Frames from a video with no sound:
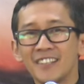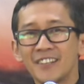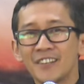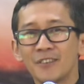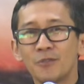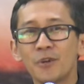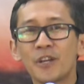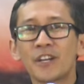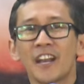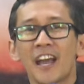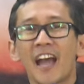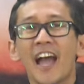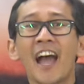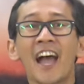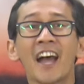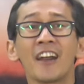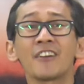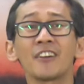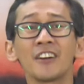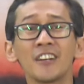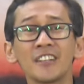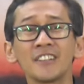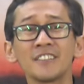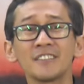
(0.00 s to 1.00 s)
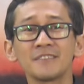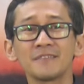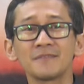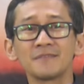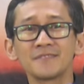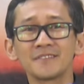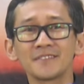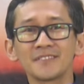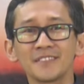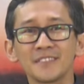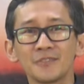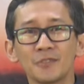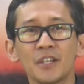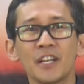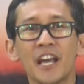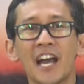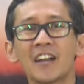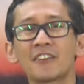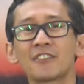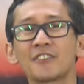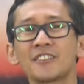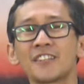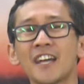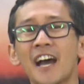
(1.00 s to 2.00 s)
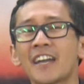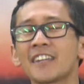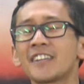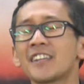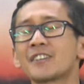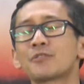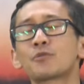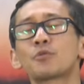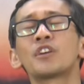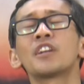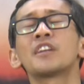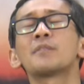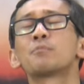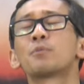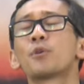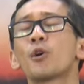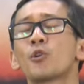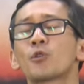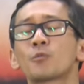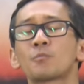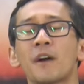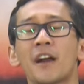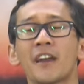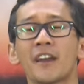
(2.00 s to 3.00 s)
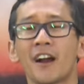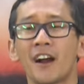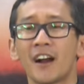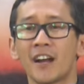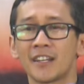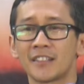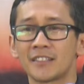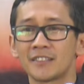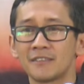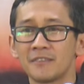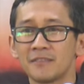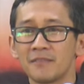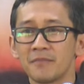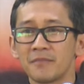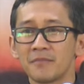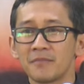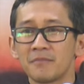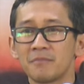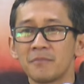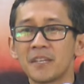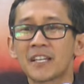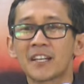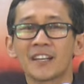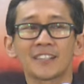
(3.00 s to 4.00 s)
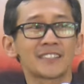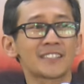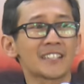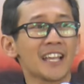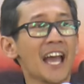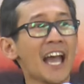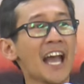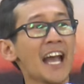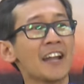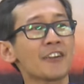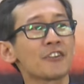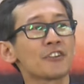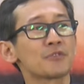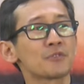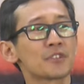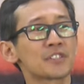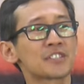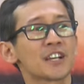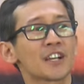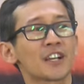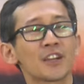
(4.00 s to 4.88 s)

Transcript: when Aaron, when Aaron died, that really broke my heart because Aaron was the